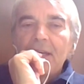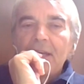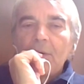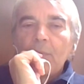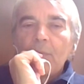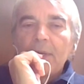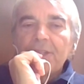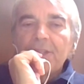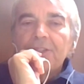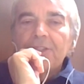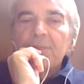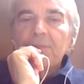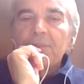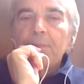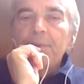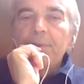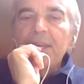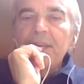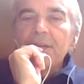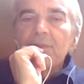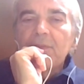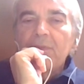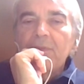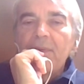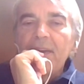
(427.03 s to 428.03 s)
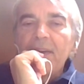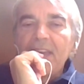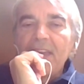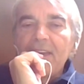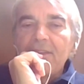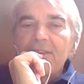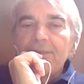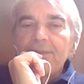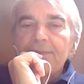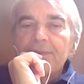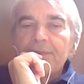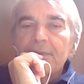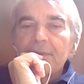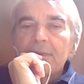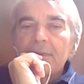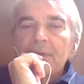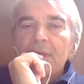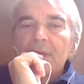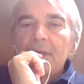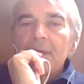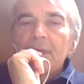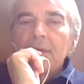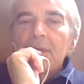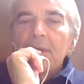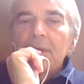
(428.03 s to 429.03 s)
when the big wave
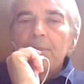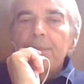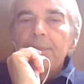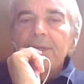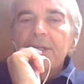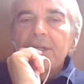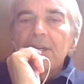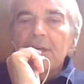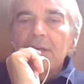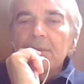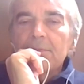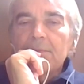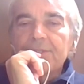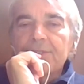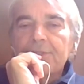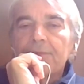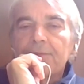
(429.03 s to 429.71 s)
becomes a